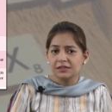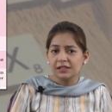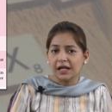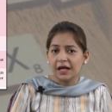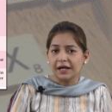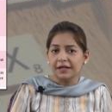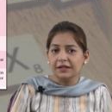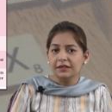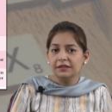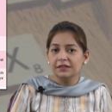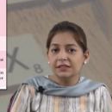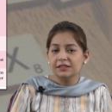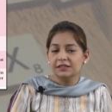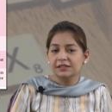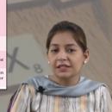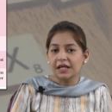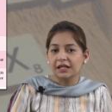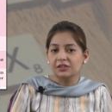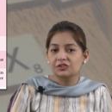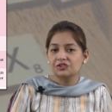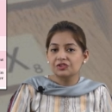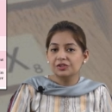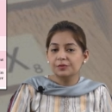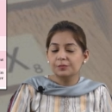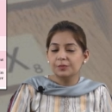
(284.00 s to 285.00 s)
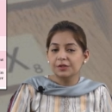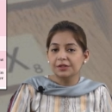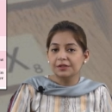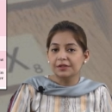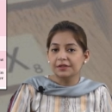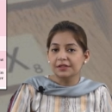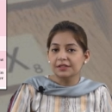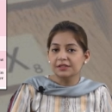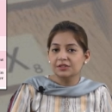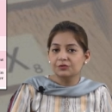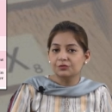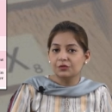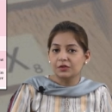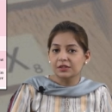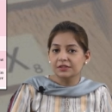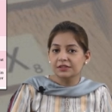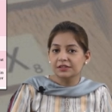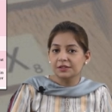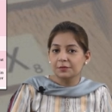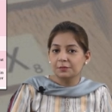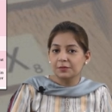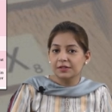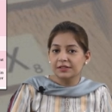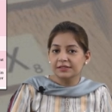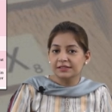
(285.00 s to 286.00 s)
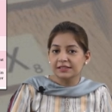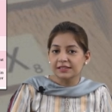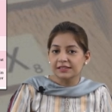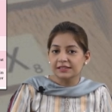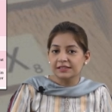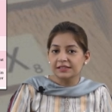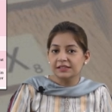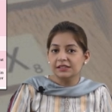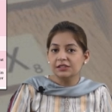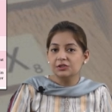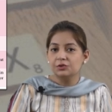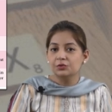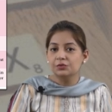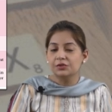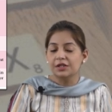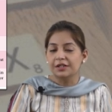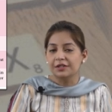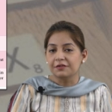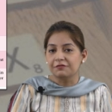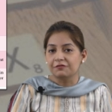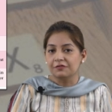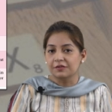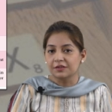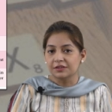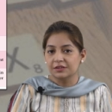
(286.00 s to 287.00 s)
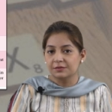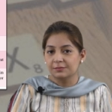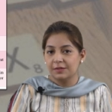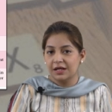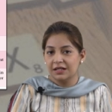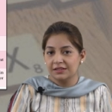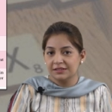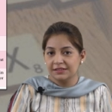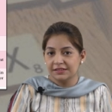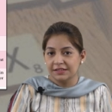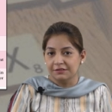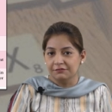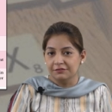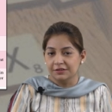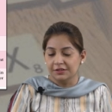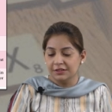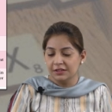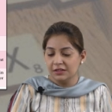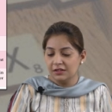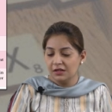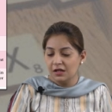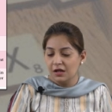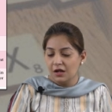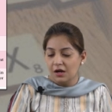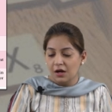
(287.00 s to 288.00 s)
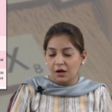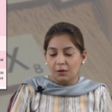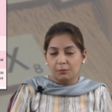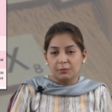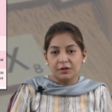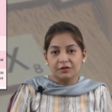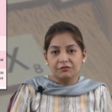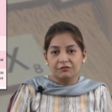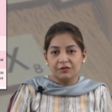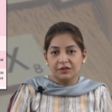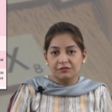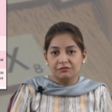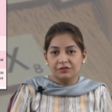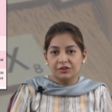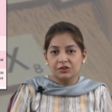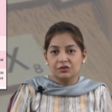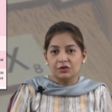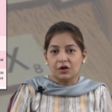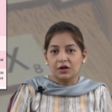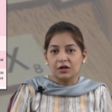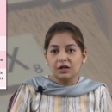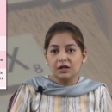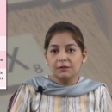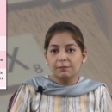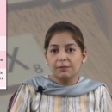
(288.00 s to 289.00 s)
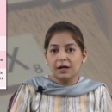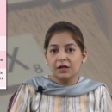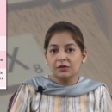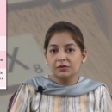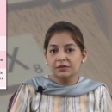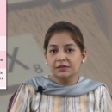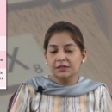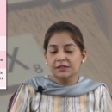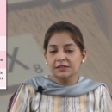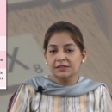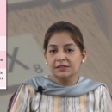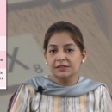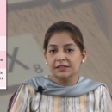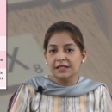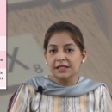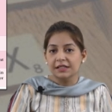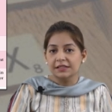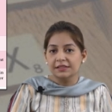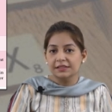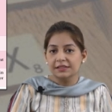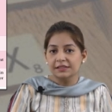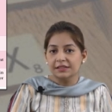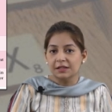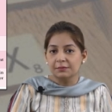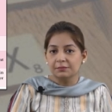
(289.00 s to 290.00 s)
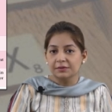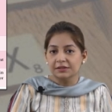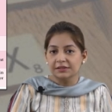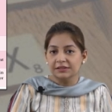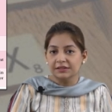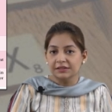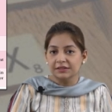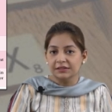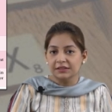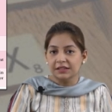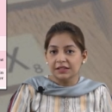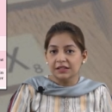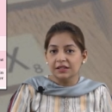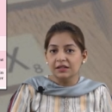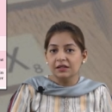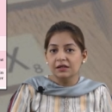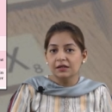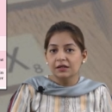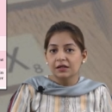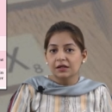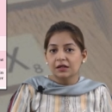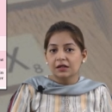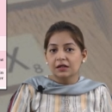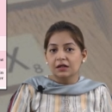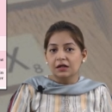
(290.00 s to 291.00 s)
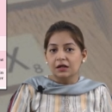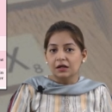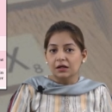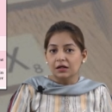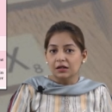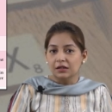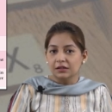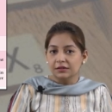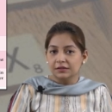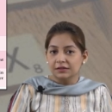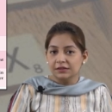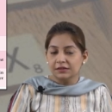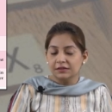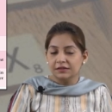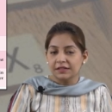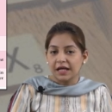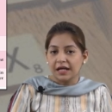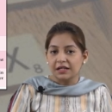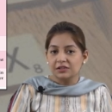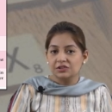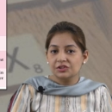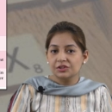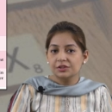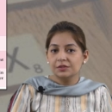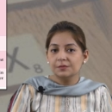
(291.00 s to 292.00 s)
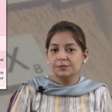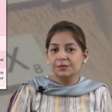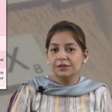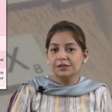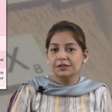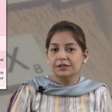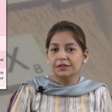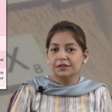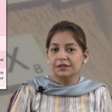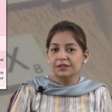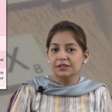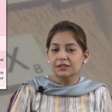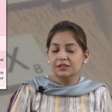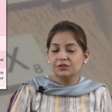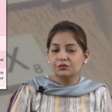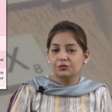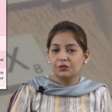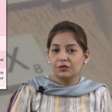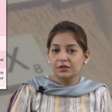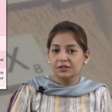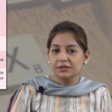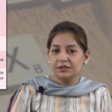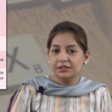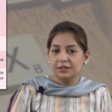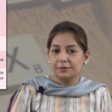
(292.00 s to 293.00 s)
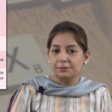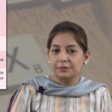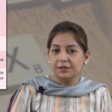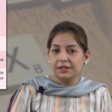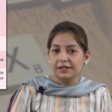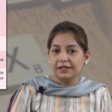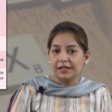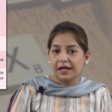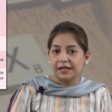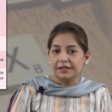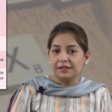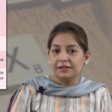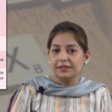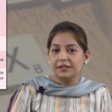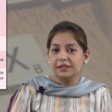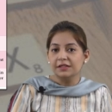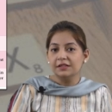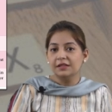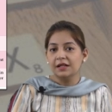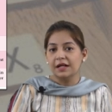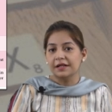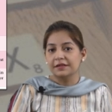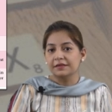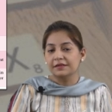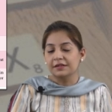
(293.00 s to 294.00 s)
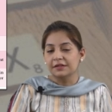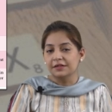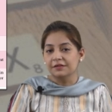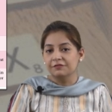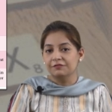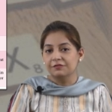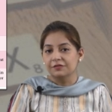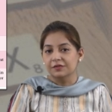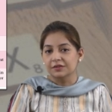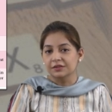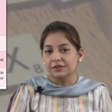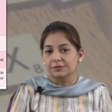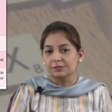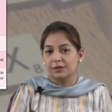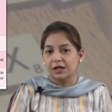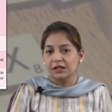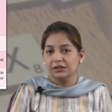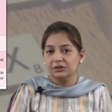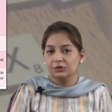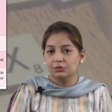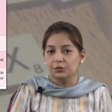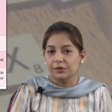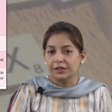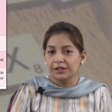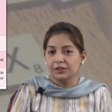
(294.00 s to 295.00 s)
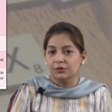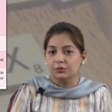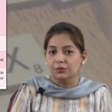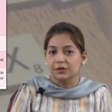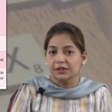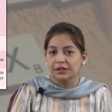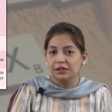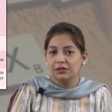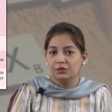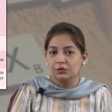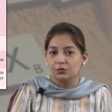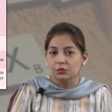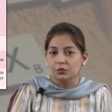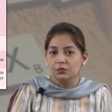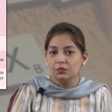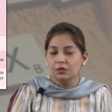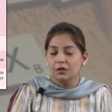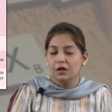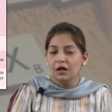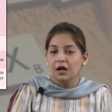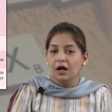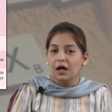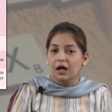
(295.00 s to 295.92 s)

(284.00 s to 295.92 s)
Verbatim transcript: slide, the sanction period is 1st April 16 to 31st March 17. But when we talk about this 80EEA, uh, the sanction period is 1st April 19 and 31st March 2022.